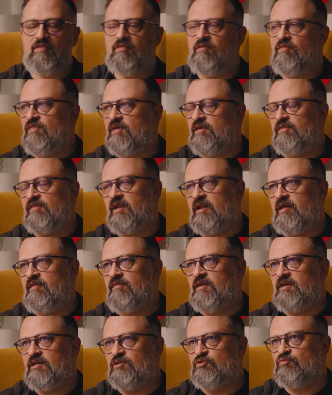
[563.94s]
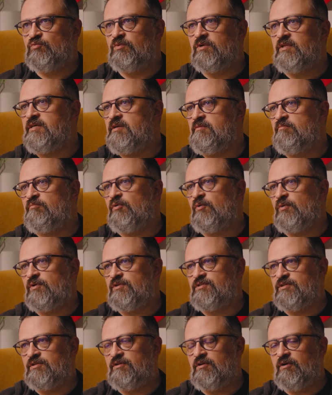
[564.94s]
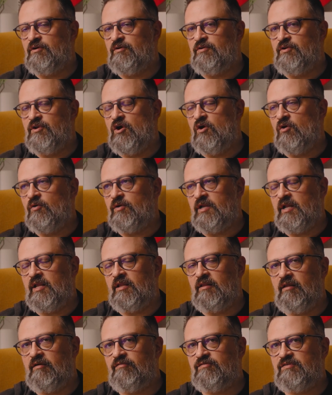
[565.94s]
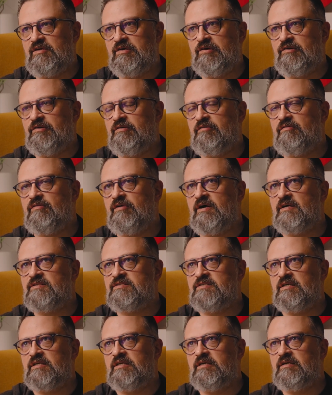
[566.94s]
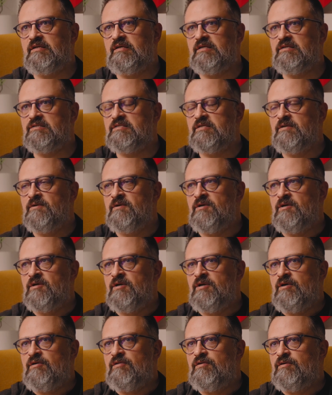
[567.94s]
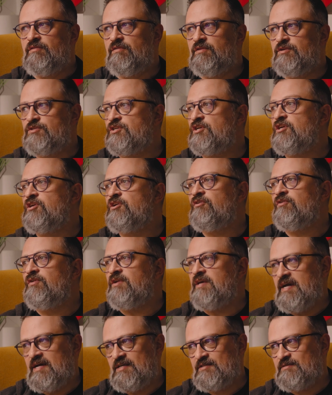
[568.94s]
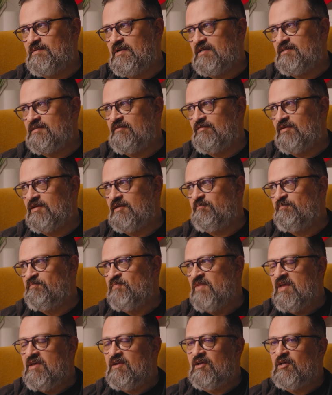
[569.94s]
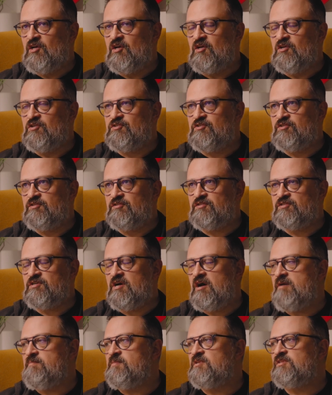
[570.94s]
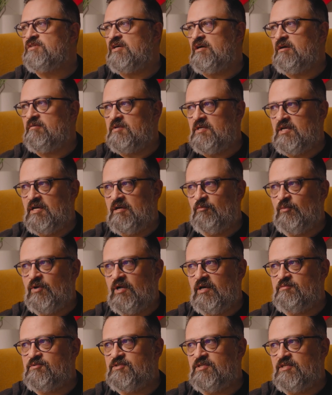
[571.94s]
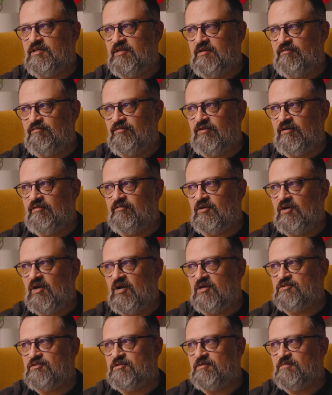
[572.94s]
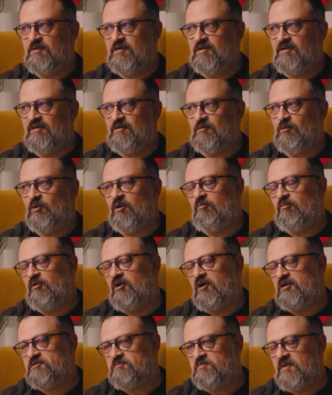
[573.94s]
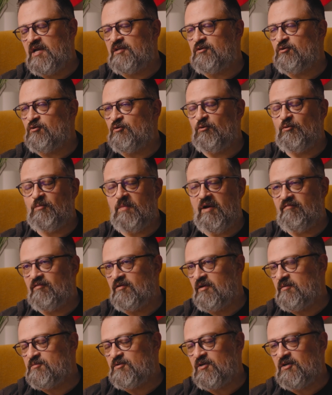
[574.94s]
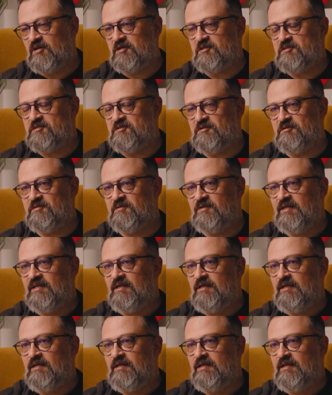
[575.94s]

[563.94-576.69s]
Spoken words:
other thing that I think is really important to note, and I'd love to hear your thoughts on it, is the security aspect of it. Because time and time again, when I'm sitting in front of a customer or a prospect or whomever I'm talking to,